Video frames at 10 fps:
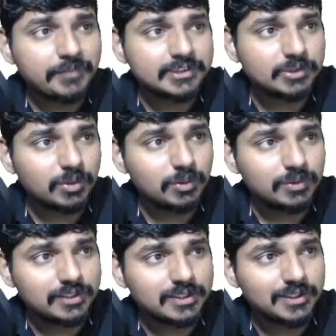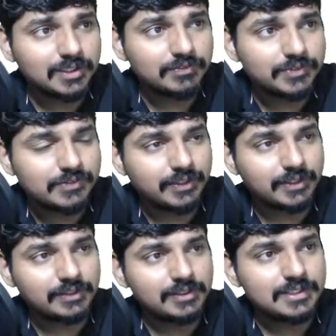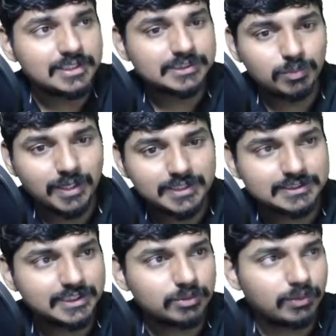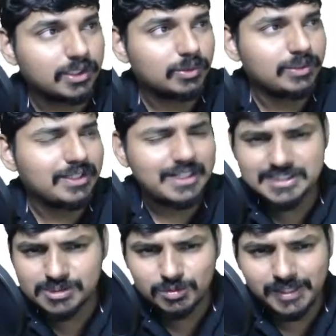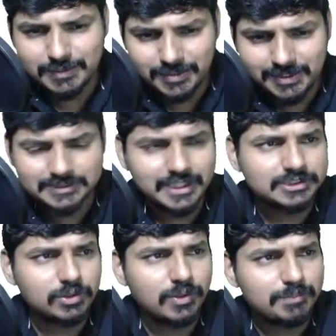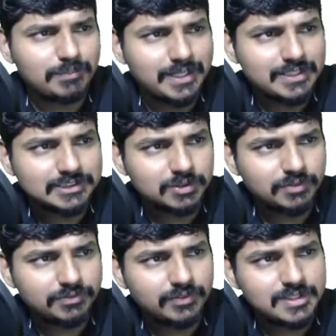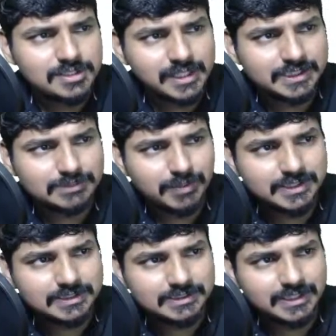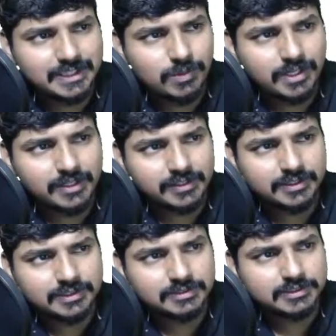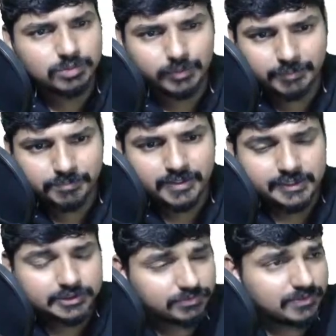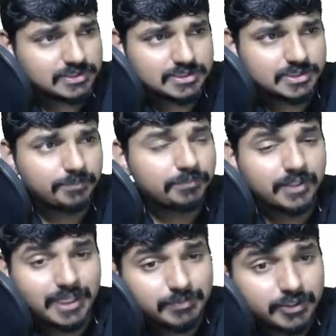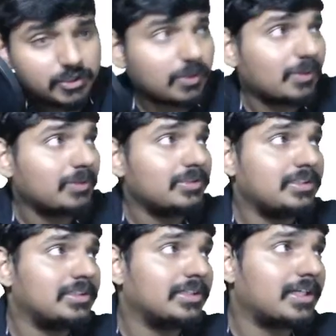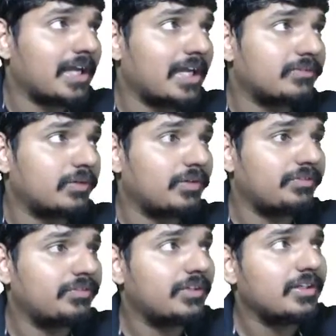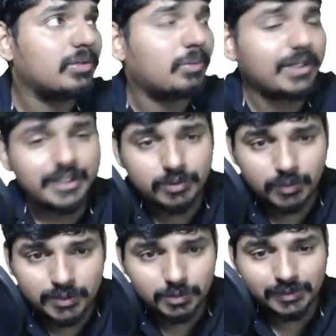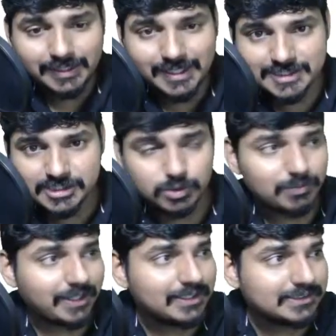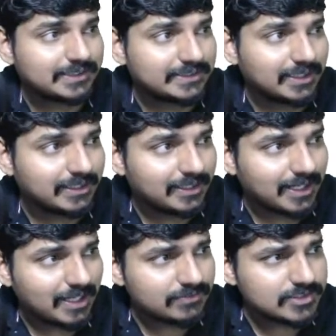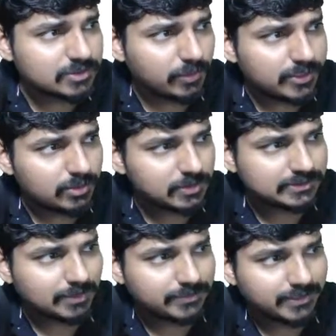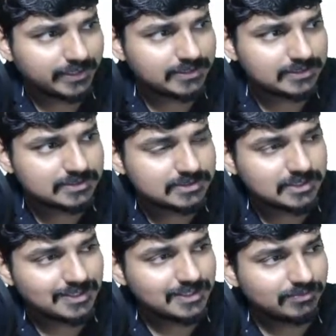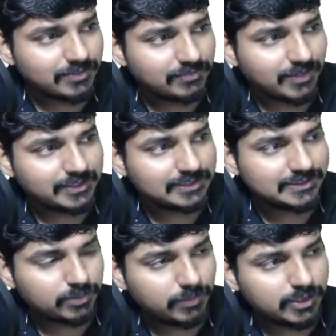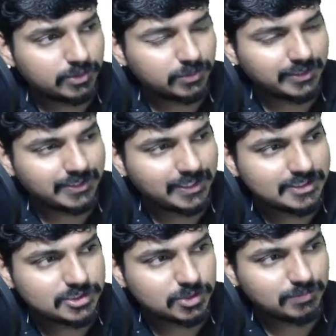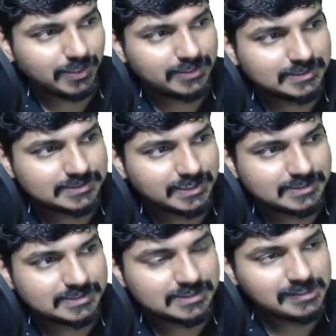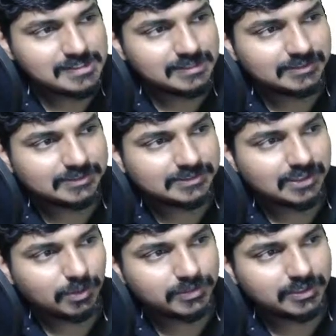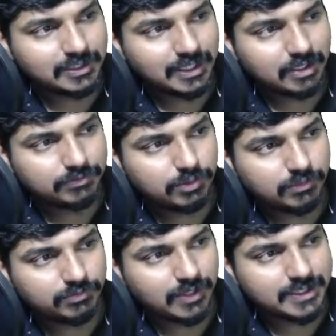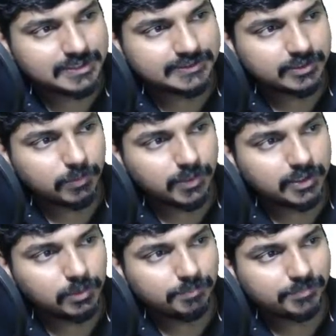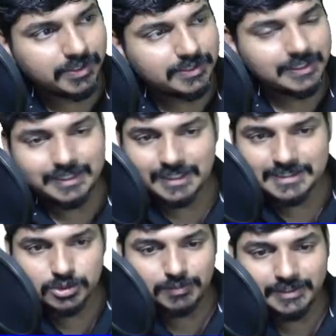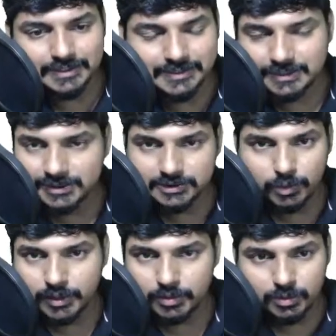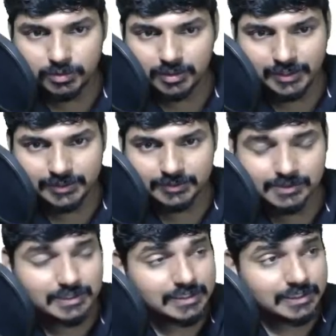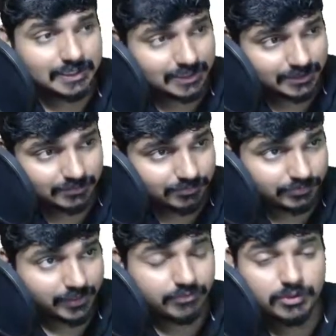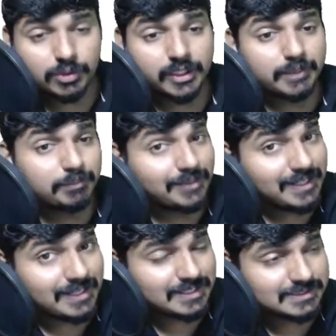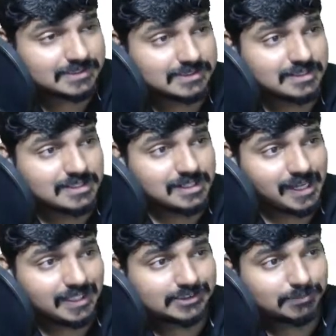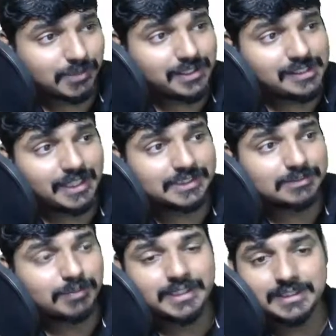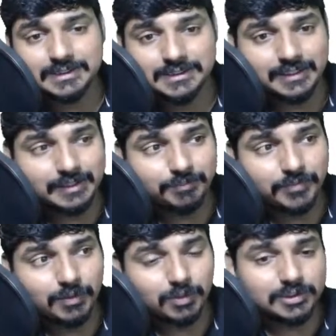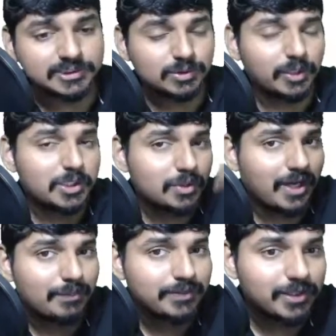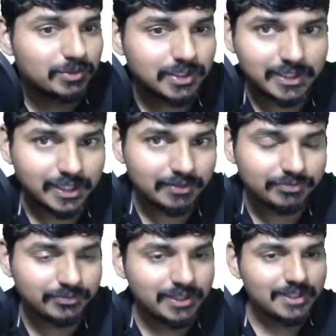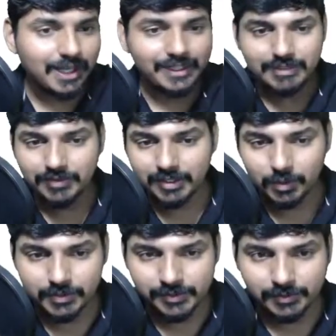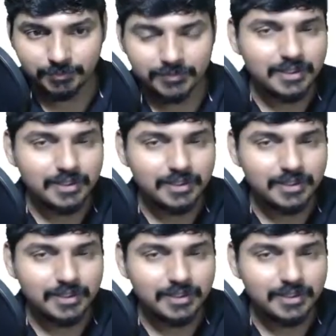So the curve given is y is equal to e raised to a minus x co-op minus of x minus a. You can write it in this way. So first, let me draw the graph of y equal to e raised to minus x, and the graph is going to look something like this. For y is equal to e raised to minus x, this is how the graph of y is equal to e raised to minus x is going to look like. Now, if you replace x by x minus a, what is going to happen to the graph? Anyone out here?